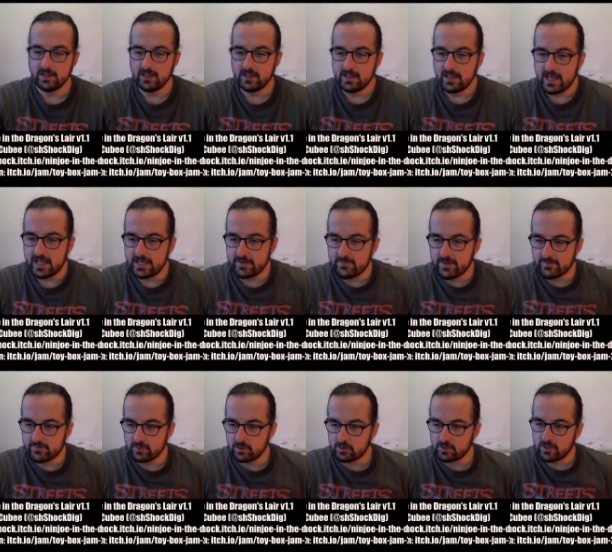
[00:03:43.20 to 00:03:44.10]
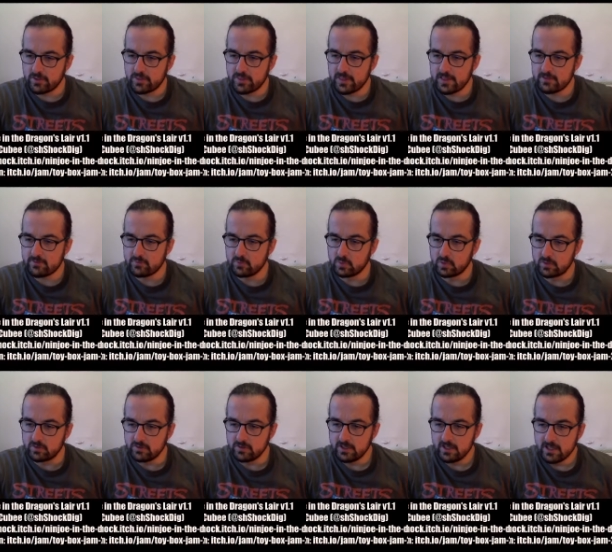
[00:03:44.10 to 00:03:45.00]
And if you have a look at this
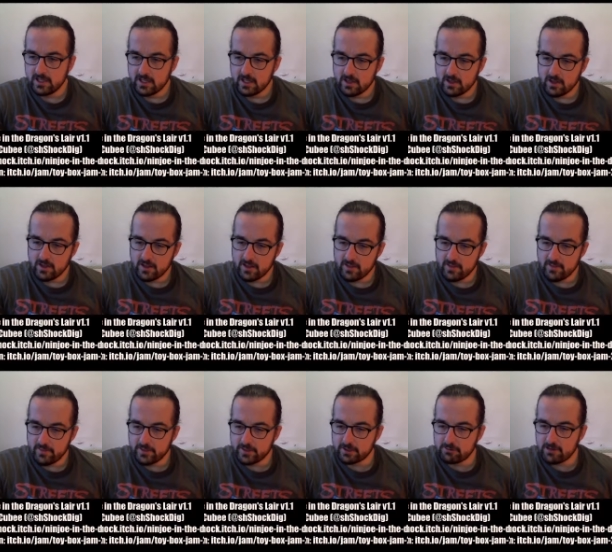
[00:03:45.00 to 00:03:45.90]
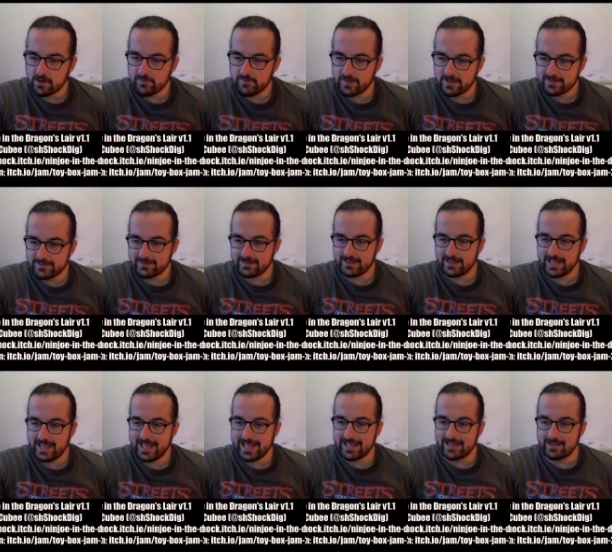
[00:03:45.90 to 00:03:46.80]
one, the graphics
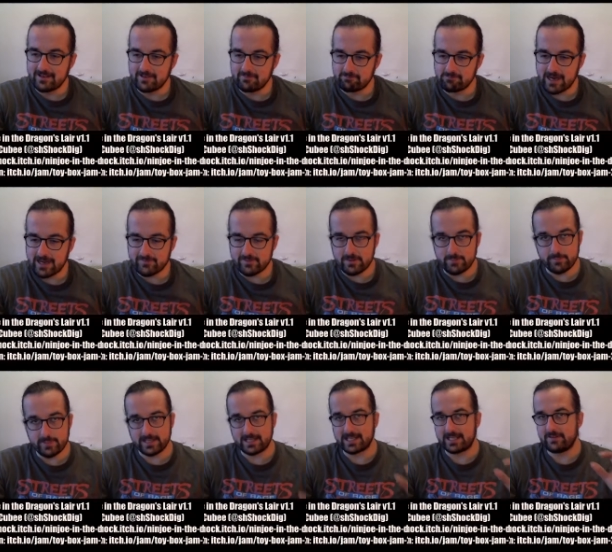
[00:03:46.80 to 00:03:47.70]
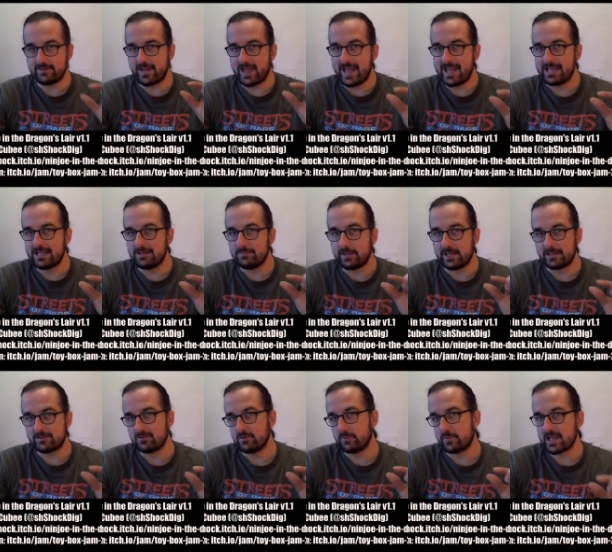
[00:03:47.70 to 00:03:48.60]
here, rather than being kind of 8
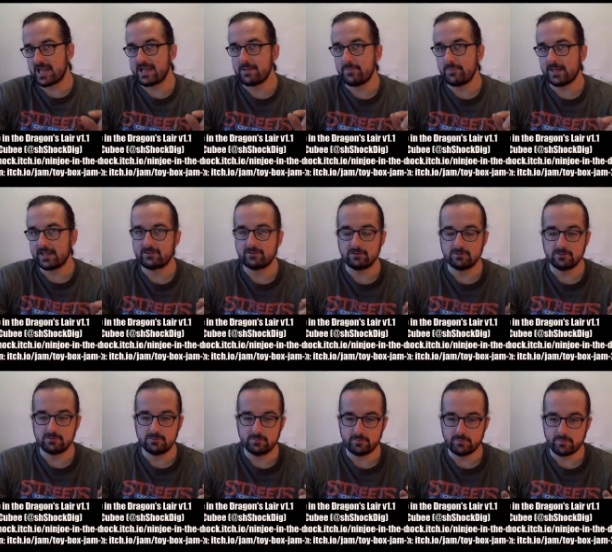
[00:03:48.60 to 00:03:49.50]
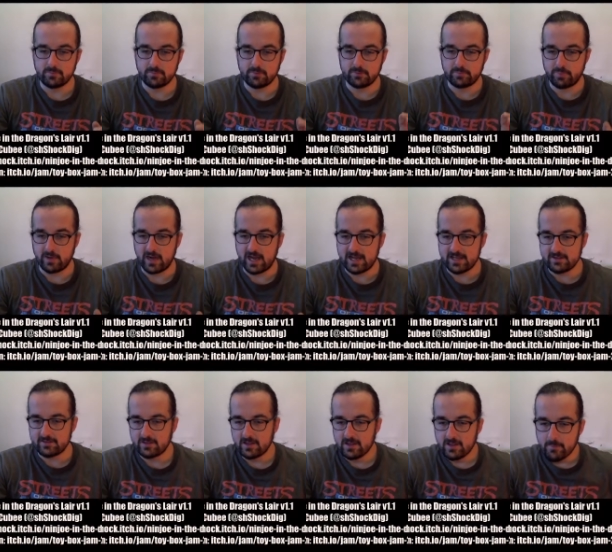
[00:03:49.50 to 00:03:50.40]
pixel by 8 pixel
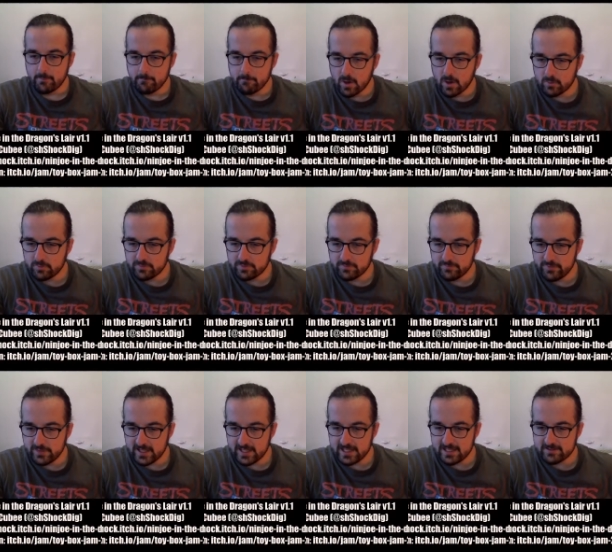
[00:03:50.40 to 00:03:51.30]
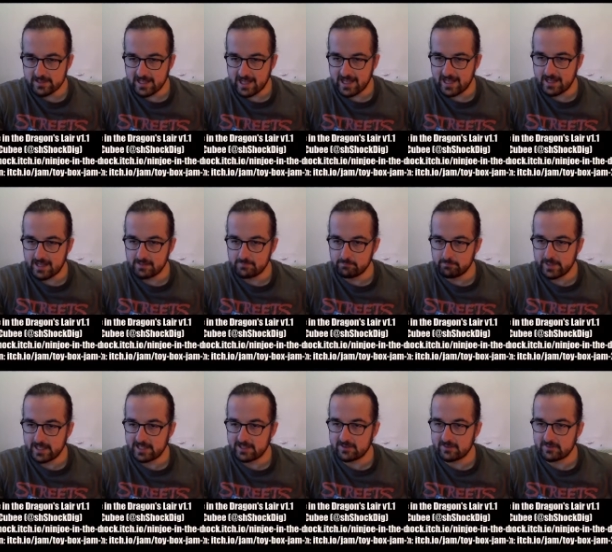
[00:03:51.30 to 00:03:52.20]
sprites, most of these are
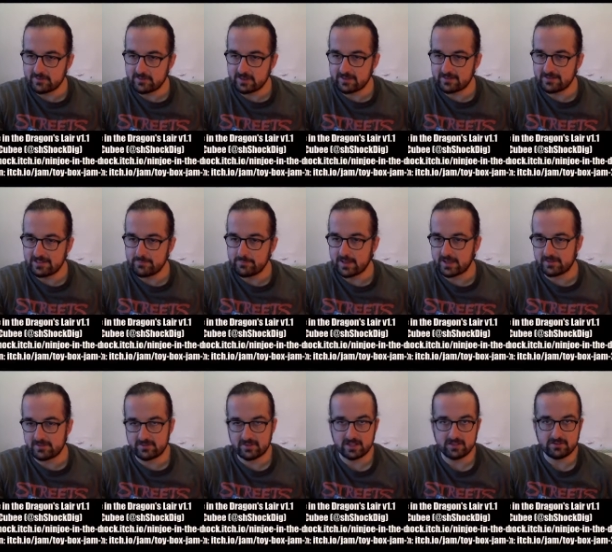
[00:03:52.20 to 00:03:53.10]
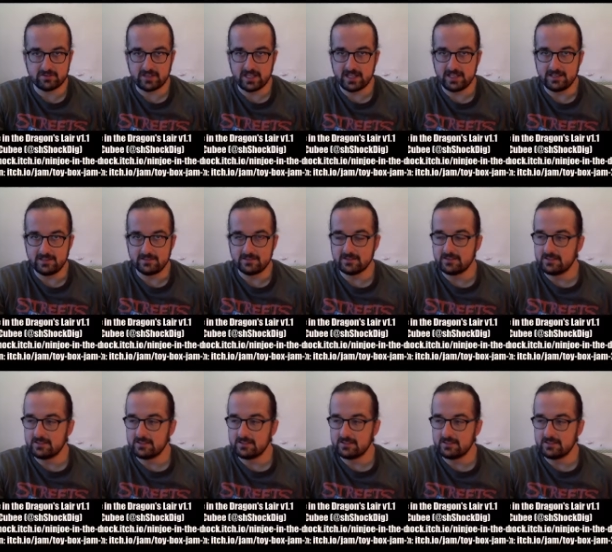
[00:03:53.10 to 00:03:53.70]
bigger 16 by 16